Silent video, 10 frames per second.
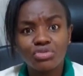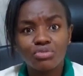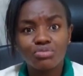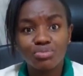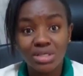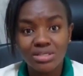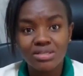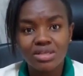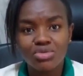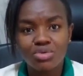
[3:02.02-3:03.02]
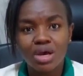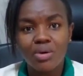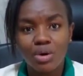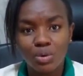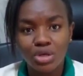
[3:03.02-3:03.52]
you miss the
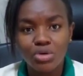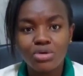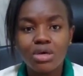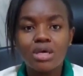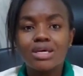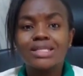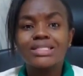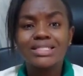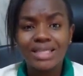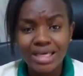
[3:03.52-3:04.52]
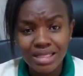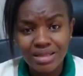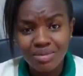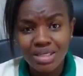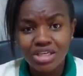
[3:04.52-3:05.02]
3-hour window, take
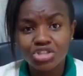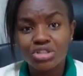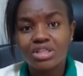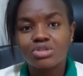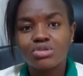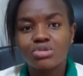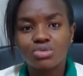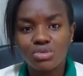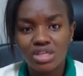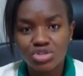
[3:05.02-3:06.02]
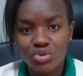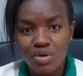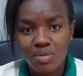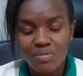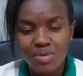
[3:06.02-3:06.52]
the medication as soon as you
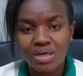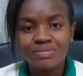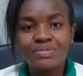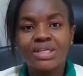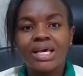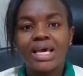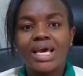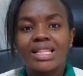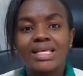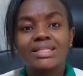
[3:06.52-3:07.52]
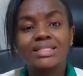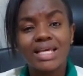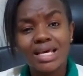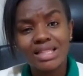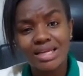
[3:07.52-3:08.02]
remember, and then
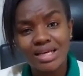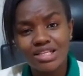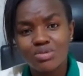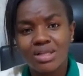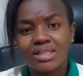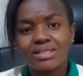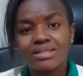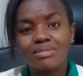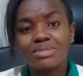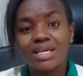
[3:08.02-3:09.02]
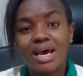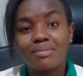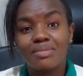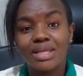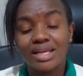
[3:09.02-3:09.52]
take the next one the same
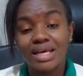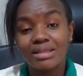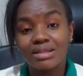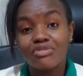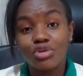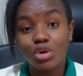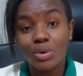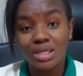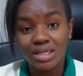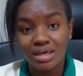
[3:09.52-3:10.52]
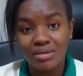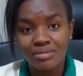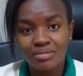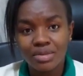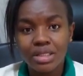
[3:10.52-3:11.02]
time the following day.
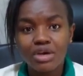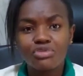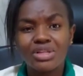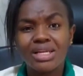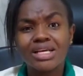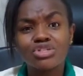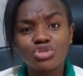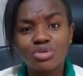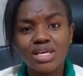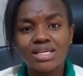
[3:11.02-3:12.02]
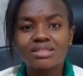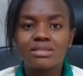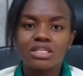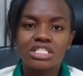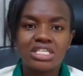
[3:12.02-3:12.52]
For the next 2
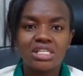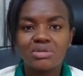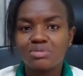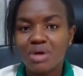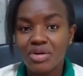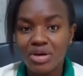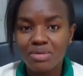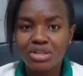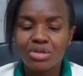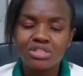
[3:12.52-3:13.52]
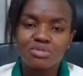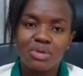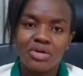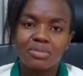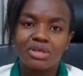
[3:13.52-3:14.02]
days, still use barrier methods.
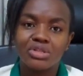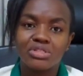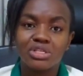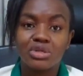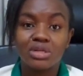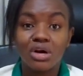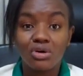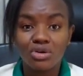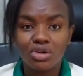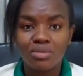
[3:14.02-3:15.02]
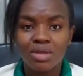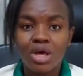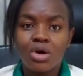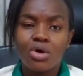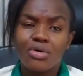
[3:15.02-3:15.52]
Barrier methods include a condom
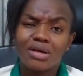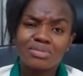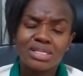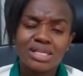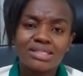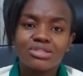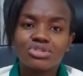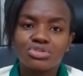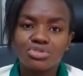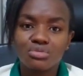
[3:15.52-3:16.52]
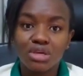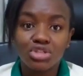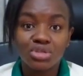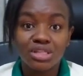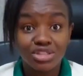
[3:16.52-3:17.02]
or abstinence, just to make
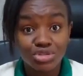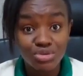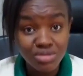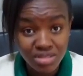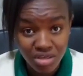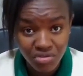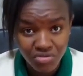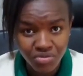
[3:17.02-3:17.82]
sure that you're safe.